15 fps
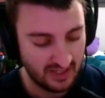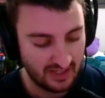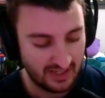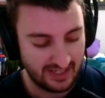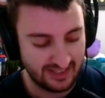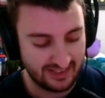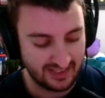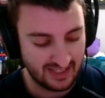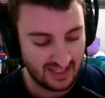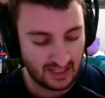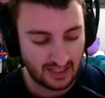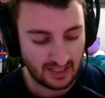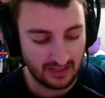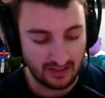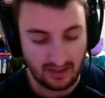Hit the
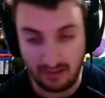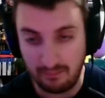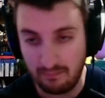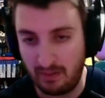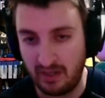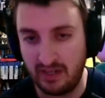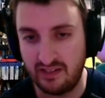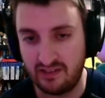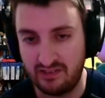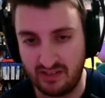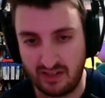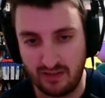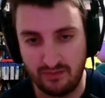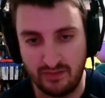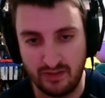9. I might
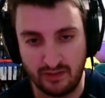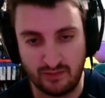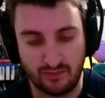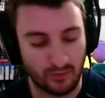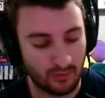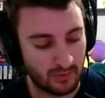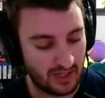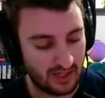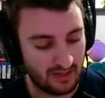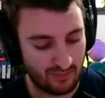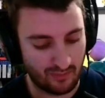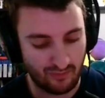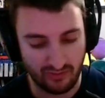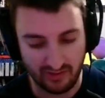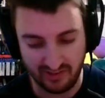save this for when I have a
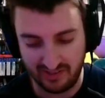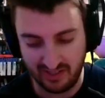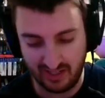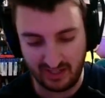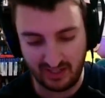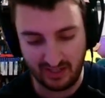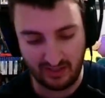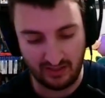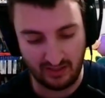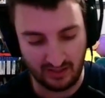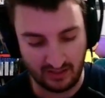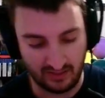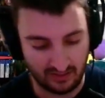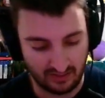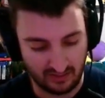full set
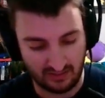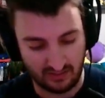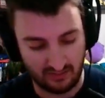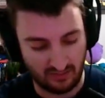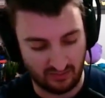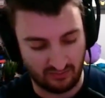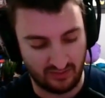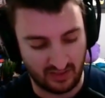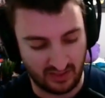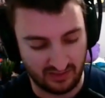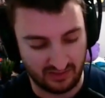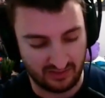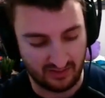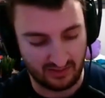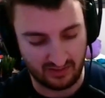and of
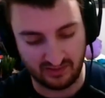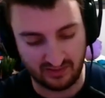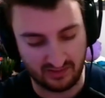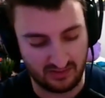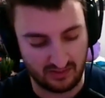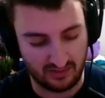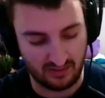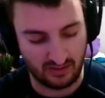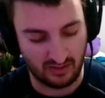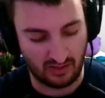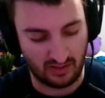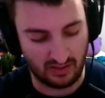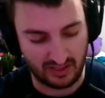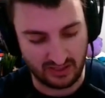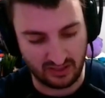these, because, you know, I
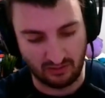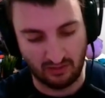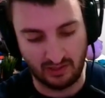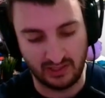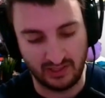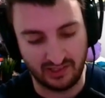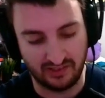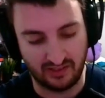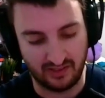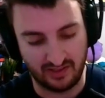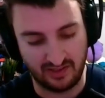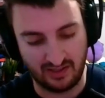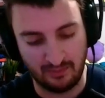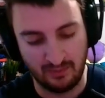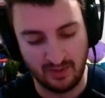like to grade these all the
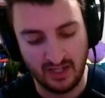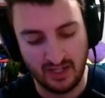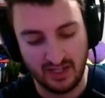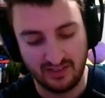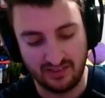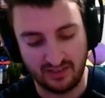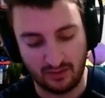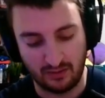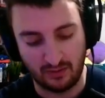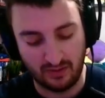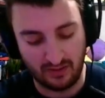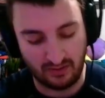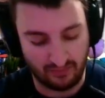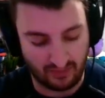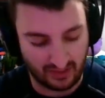time. So
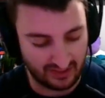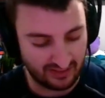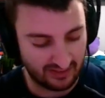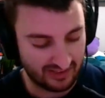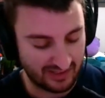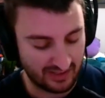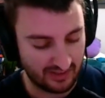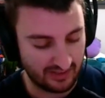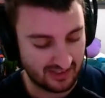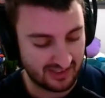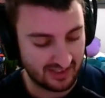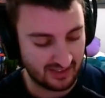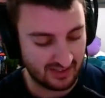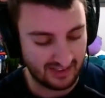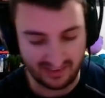if I can sell the
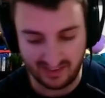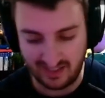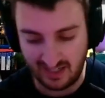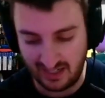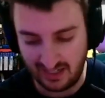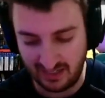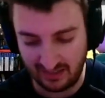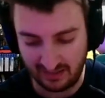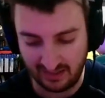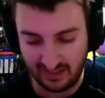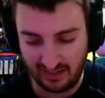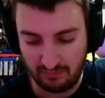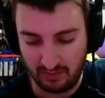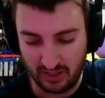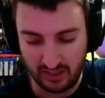set as a 9, again,
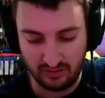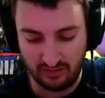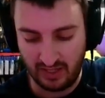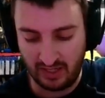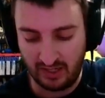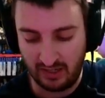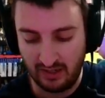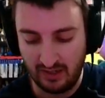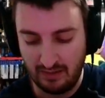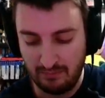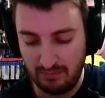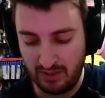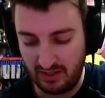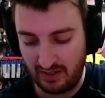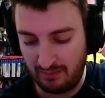I might do that,
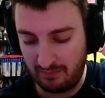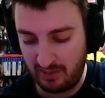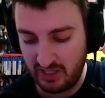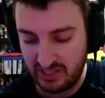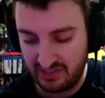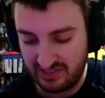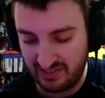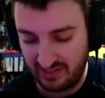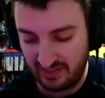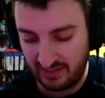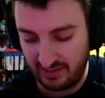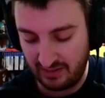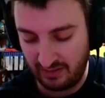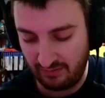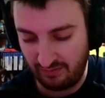but I might just sell it.
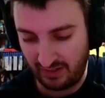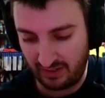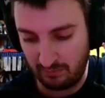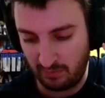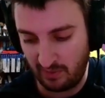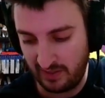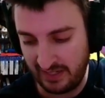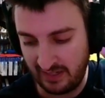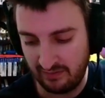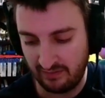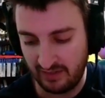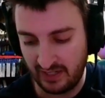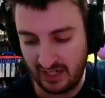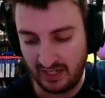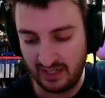If I can break
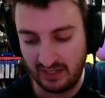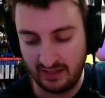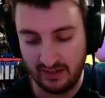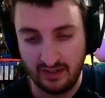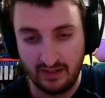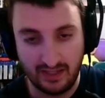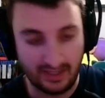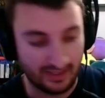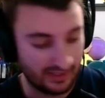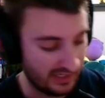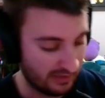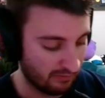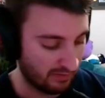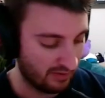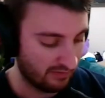even on it and
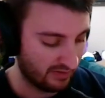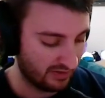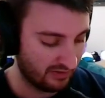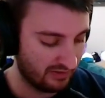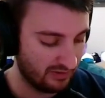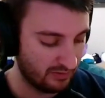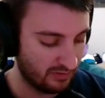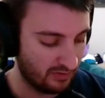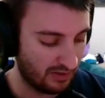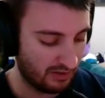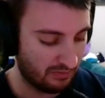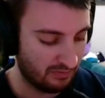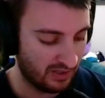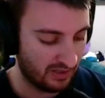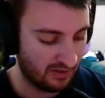get rid of it sooner, I
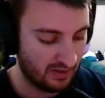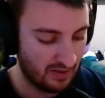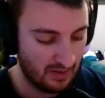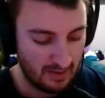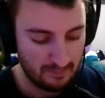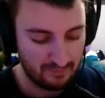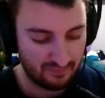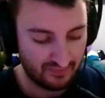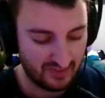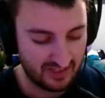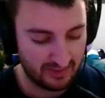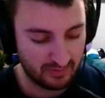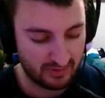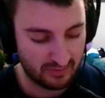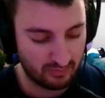will.
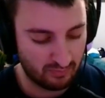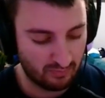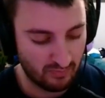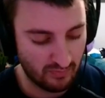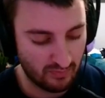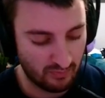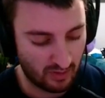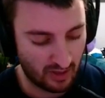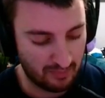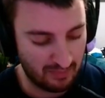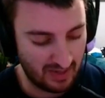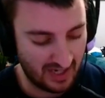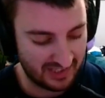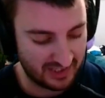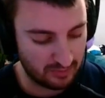This was one of the
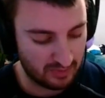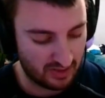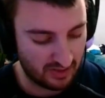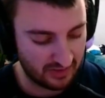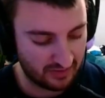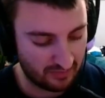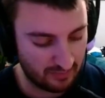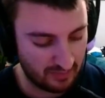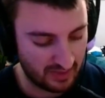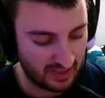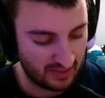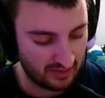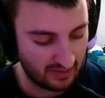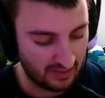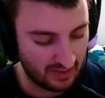Master Balls from
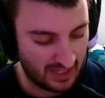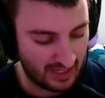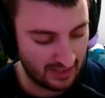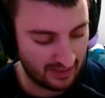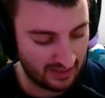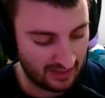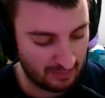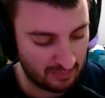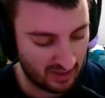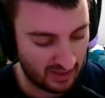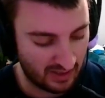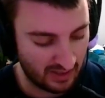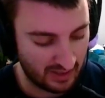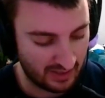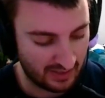that lot that I
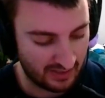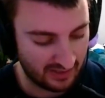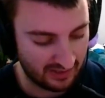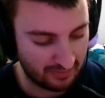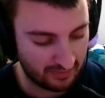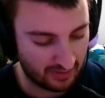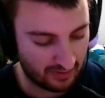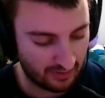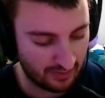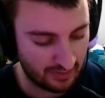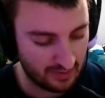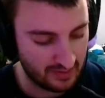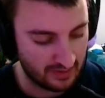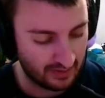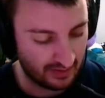bought, and this one hurt.
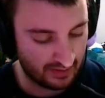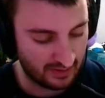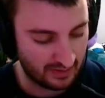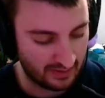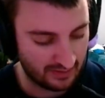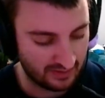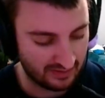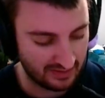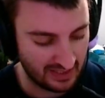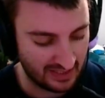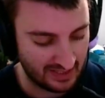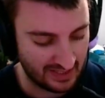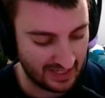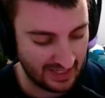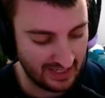It got
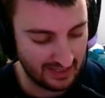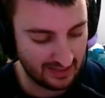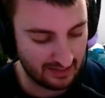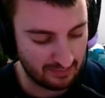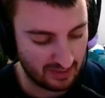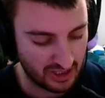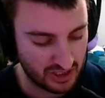an 8. I'm not